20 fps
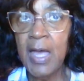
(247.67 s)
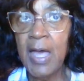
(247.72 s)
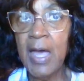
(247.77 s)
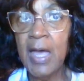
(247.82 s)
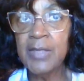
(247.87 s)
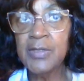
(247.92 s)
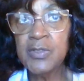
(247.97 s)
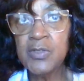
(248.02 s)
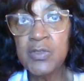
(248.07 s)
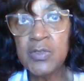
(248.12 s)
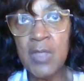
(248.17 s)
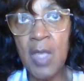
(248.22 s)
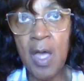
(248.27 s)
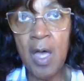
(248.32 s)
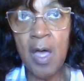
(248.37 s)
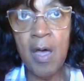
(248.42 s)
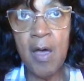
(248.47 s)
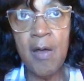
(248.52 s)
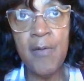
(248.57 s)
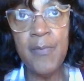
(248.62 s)
I
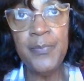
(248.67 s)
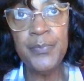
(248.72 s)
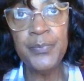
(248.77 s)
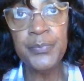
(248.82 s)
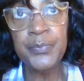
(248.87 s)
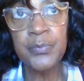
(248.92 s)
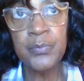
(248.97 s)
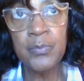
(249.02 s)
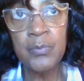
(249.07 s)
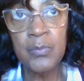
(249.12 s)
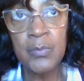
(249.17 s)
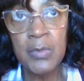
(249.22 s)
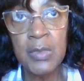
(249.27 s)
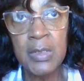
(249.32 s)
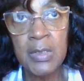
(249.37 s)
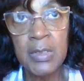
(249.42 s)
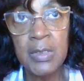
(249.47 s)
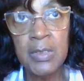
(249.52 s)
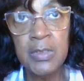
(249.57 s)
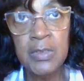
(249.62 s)
saw
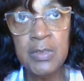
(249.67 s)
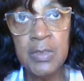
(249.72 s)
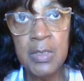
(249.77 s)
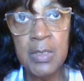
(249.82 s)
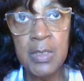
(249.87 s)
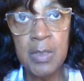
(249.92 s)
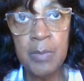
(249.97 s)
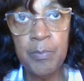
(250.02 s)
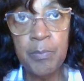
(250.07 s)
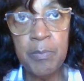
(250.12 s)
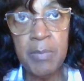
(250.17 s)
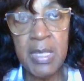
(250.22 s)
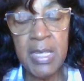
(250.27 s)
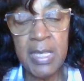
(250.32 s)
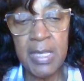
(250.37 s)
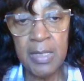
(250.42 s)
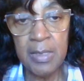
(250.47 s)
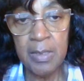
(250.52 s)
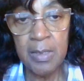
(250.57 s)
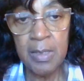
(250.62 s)

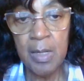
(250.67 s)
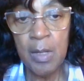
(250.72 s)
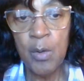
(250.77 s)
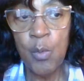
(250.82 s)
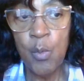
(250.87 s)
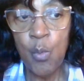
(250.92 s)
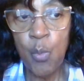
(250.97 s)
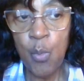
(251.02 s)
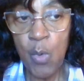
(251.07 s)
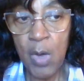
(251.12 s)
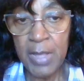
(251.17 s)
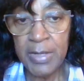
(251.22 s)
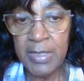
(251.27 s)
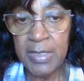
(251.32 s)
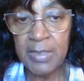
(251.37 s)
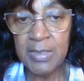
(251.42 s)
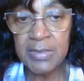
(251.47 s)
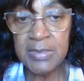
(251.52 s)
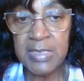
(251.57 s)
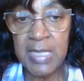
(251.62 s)
men, one
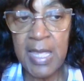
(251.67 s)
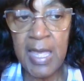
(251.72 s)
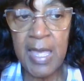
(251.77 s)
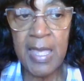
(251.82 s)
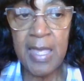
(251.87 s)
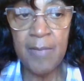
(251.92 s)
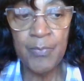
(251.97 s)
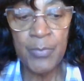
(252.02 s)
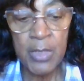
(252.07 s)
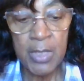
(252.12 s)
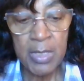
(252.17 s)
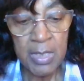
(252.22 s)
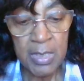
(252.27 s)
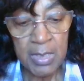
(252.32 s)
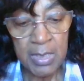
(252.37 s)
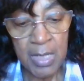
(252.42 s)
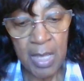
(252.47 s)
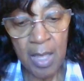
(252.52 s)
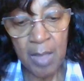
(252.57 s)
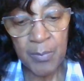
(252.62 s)
at a time,
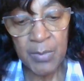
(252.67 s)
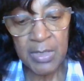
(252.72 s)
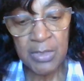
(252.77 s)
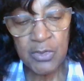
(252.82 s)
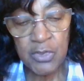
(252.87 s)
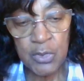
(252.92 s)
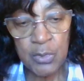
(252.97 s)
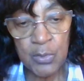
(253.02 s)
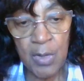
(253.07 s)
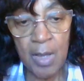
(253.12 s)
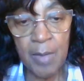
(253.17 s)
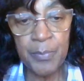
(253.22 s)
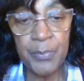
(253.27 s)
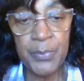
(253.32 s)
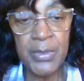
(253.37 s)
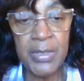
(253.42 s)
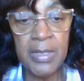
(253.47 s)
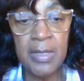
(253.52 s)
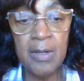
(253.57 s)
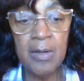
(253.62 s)
coming to
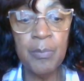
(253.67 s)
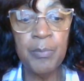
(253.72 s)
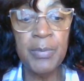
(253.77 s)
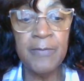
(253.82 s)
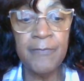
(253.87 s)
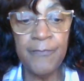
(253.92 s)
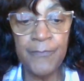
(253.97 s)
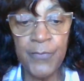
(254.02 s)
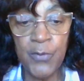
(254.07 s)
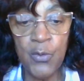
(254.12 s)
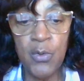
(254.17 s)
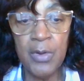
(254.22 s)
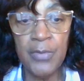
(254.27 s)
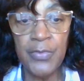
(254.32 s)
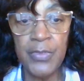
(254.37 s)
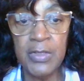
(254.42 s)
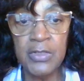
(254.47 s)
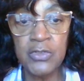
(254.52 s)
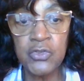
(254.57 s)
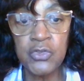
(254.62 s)
appear before
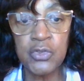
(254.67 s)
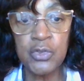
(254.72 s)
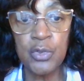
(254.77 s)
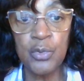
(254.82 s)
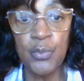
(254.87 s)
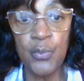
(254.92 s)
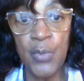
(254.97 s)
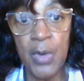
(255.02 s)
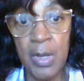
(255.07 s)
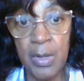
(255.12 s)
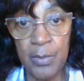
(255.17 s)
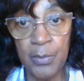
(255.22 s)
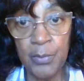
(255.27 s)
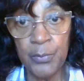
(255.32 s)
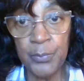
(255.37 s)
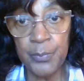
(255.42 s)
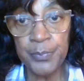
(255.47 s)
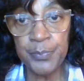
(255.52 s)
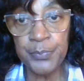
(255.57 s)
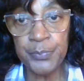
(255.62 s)
this
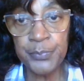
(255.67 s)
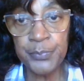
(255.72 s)
throne.